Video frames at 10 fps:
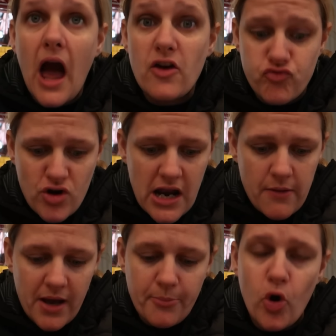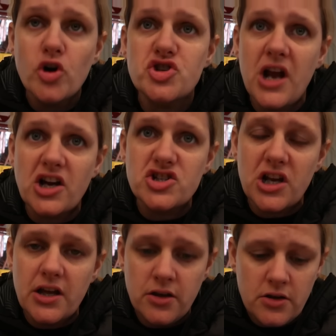And really big portion,
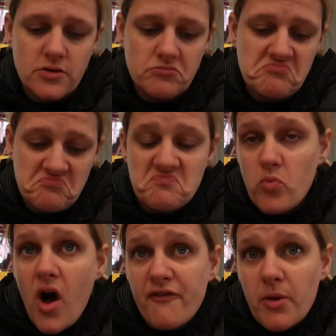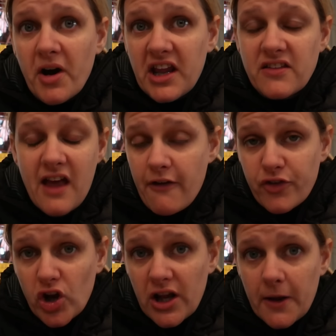actually. Worth the money,
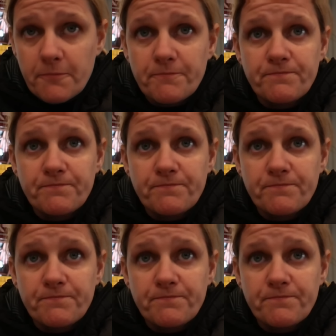definitely.